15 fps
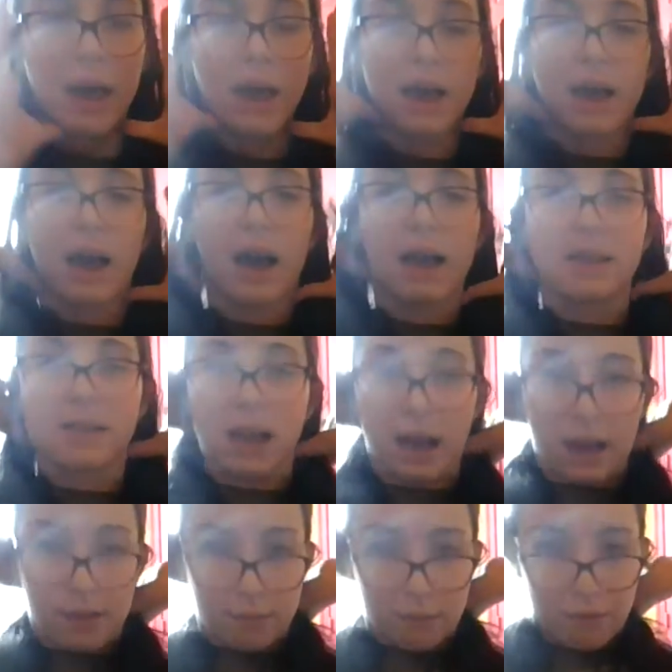Hey guys,
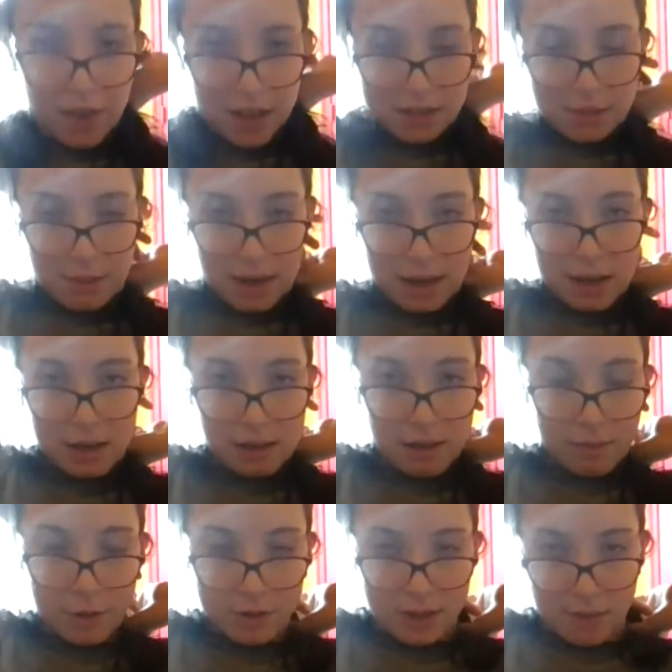I'm Phantom Hyena
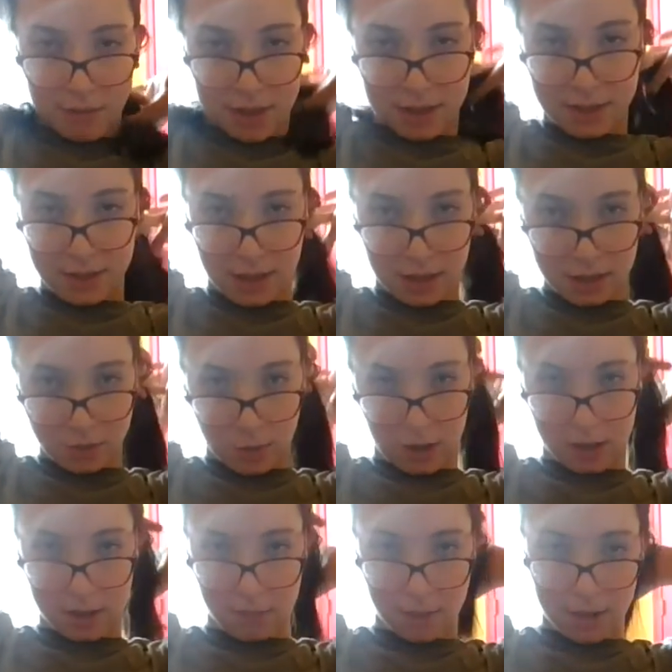Lover 76.
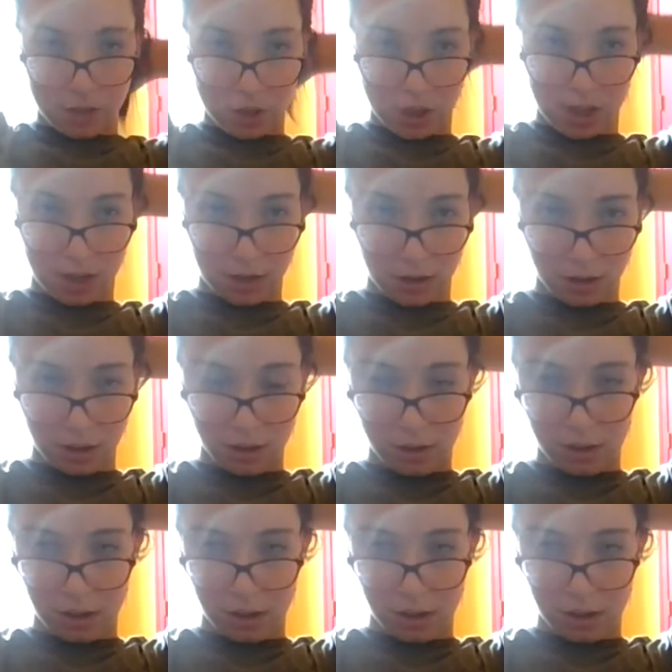Welcome to my channel.